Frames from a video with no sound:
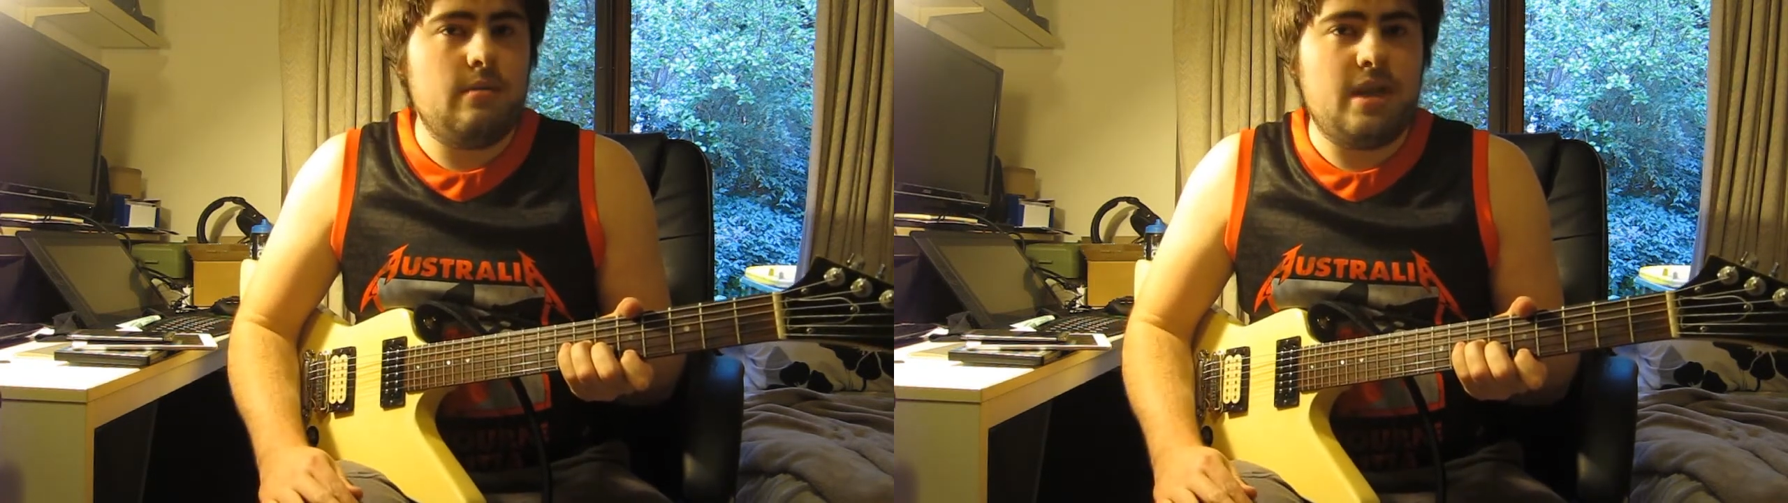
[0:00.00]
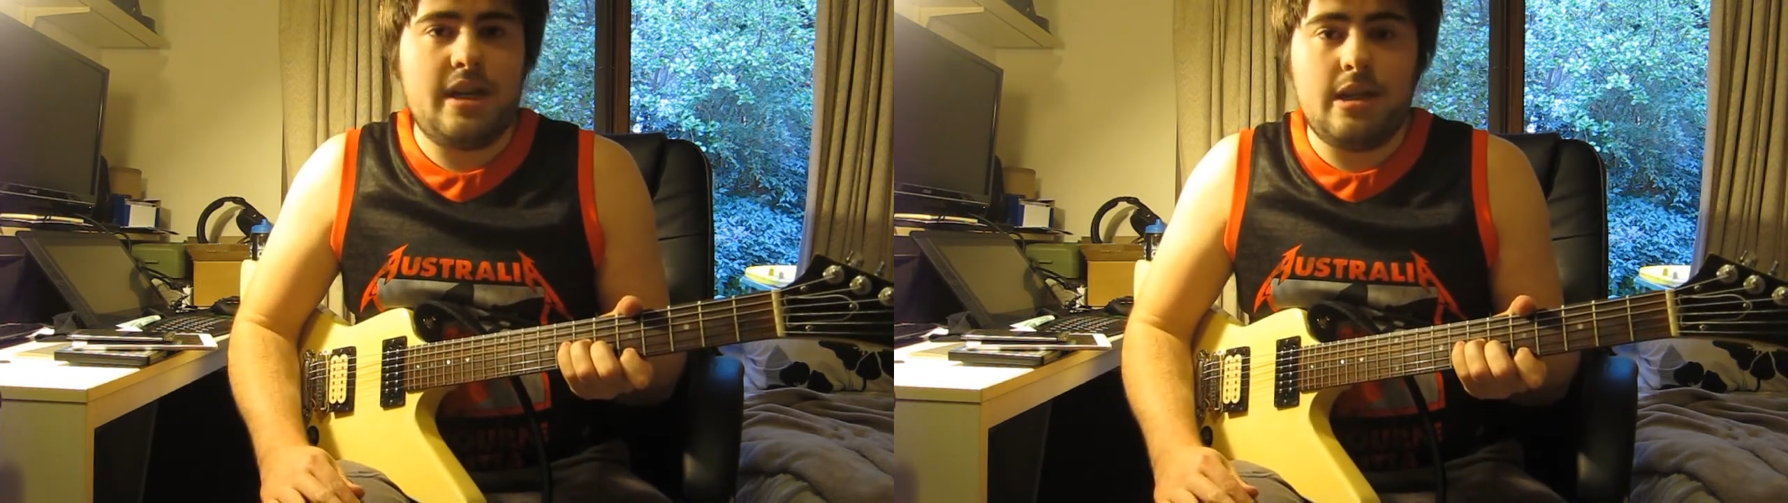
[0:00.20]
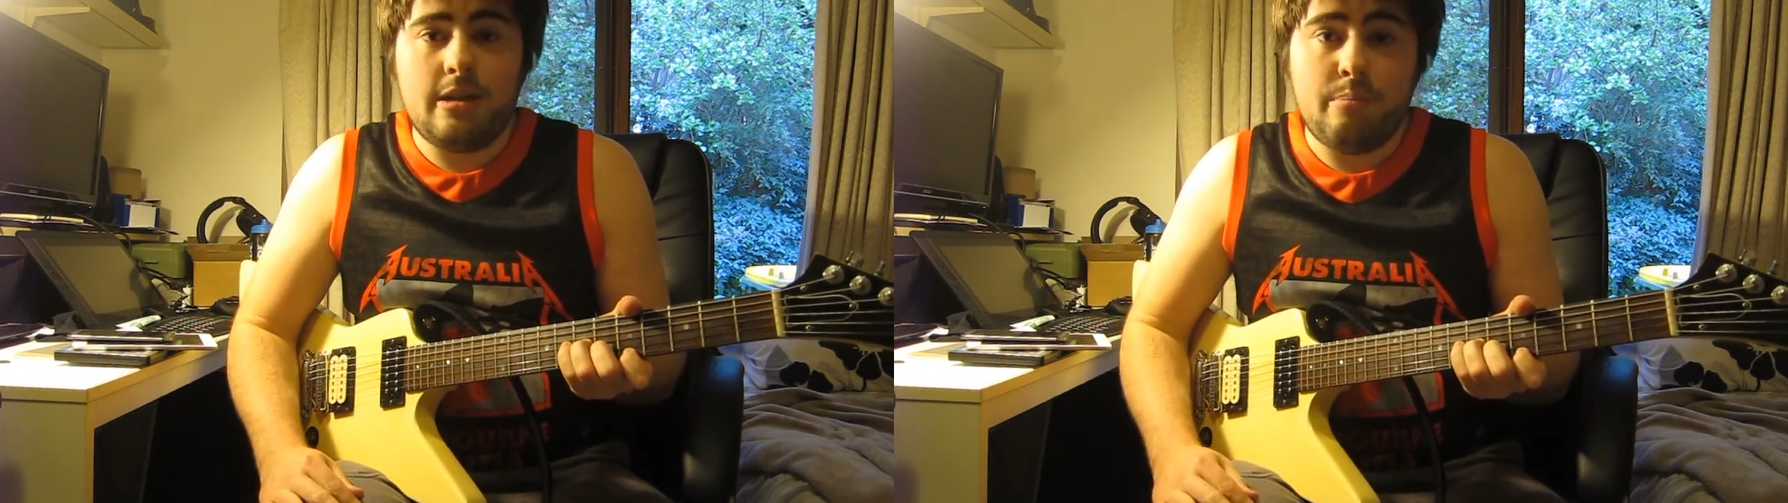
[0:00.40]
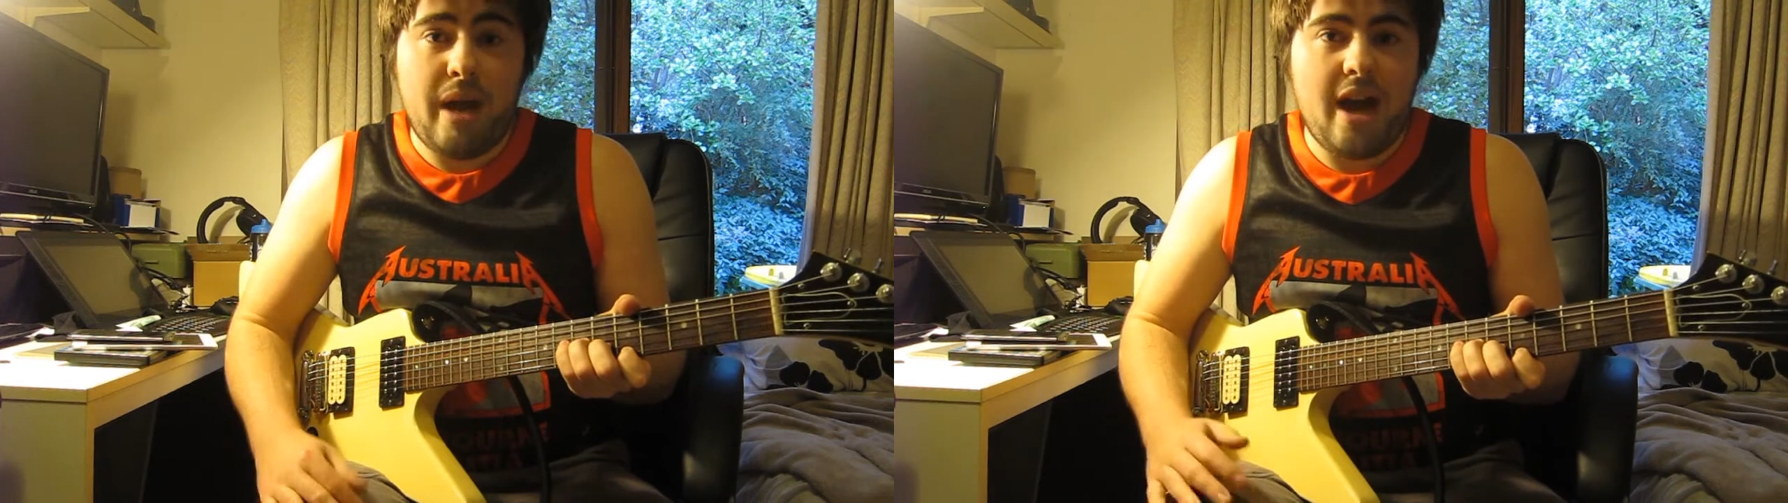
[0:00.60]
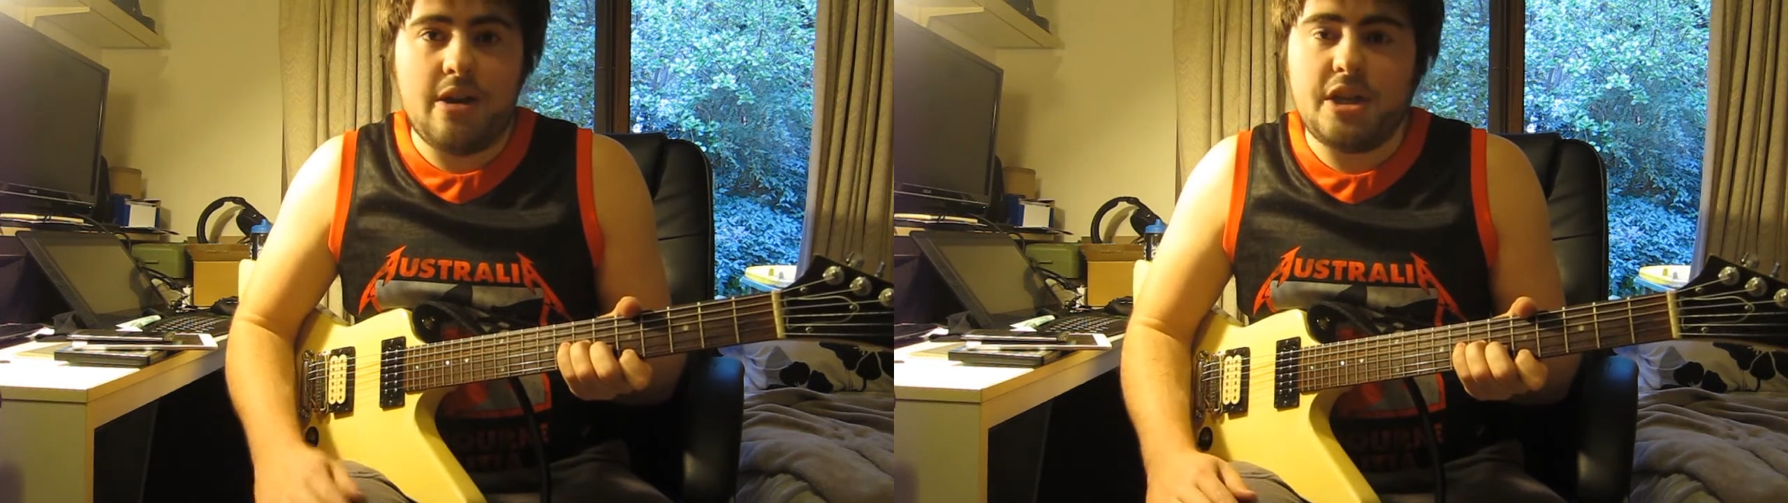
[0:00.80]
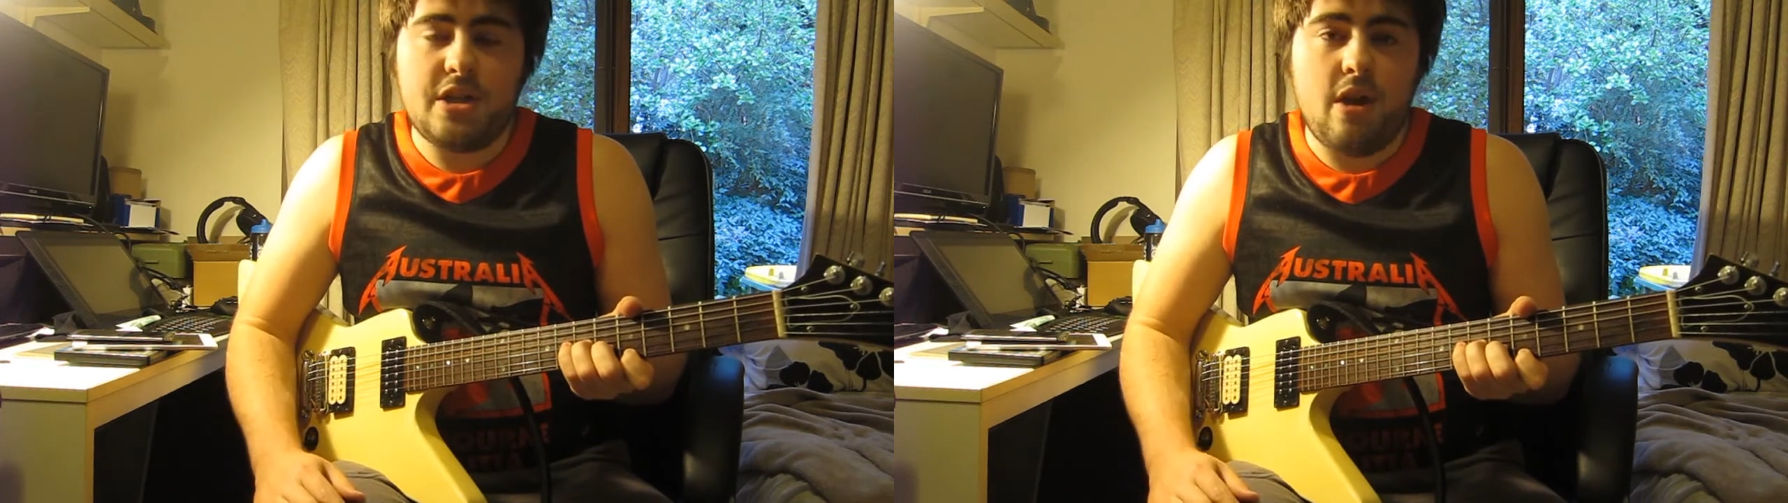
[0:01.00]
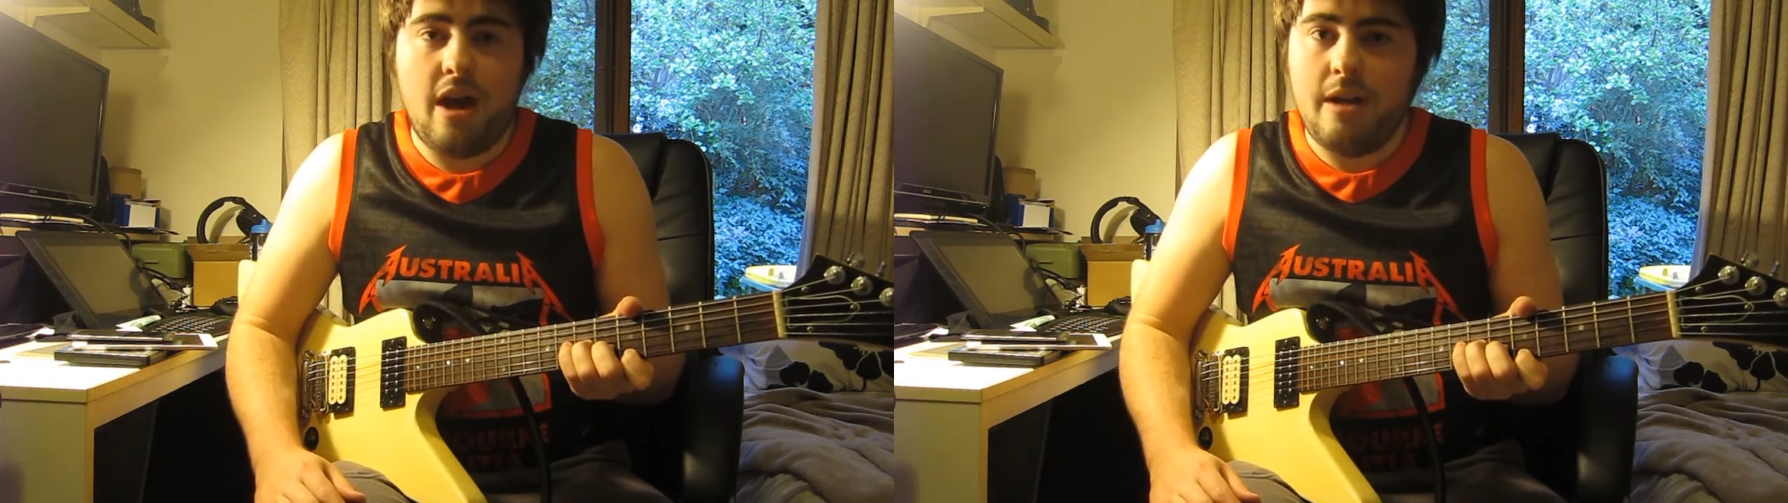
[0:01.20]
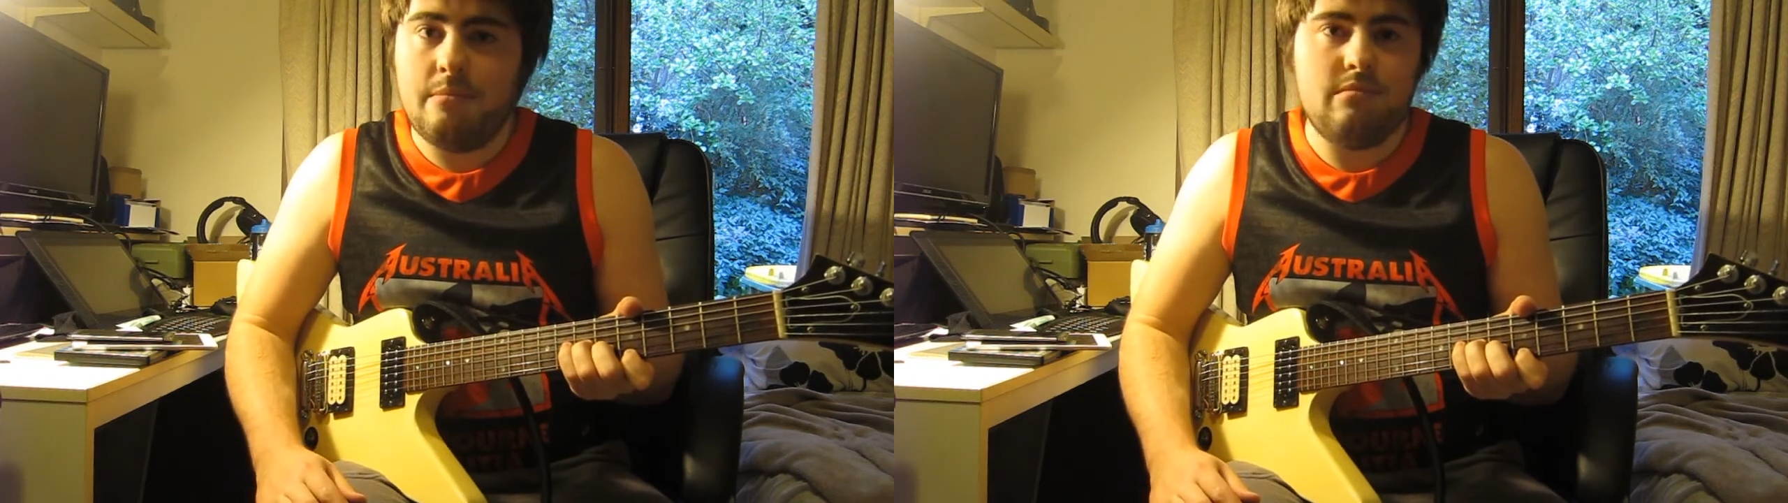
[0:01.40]
take it a bar at a
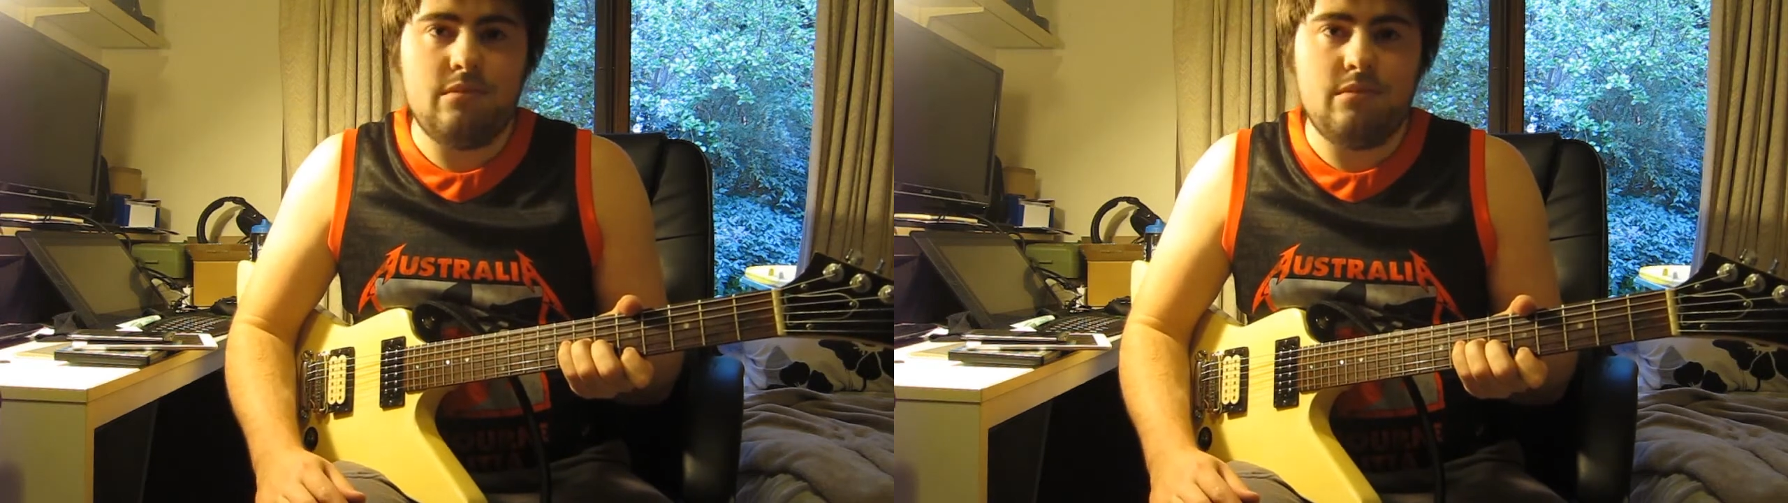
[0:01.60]
time,